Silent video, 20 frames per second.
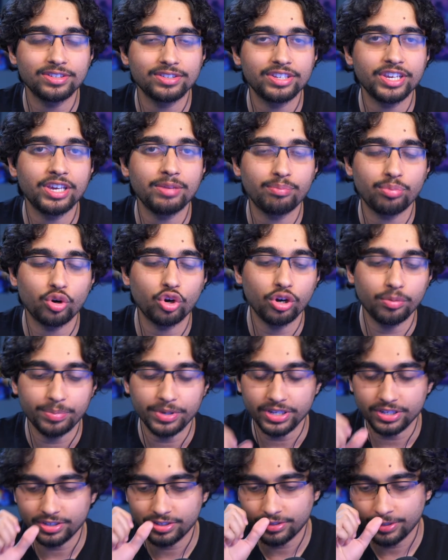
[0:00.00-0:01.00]
same
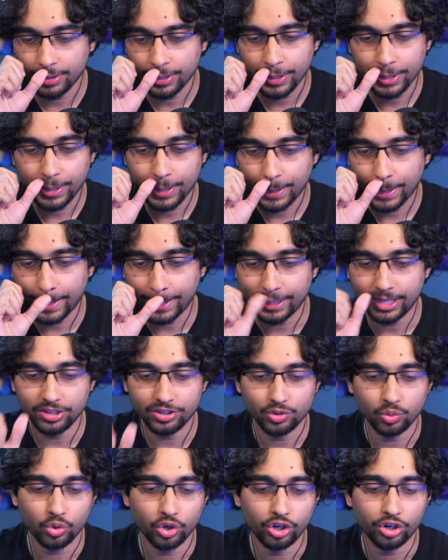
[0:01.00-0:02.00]
purpose in
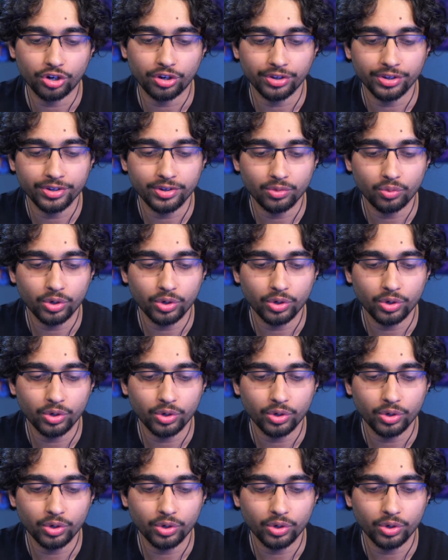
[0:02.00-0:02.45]
this world,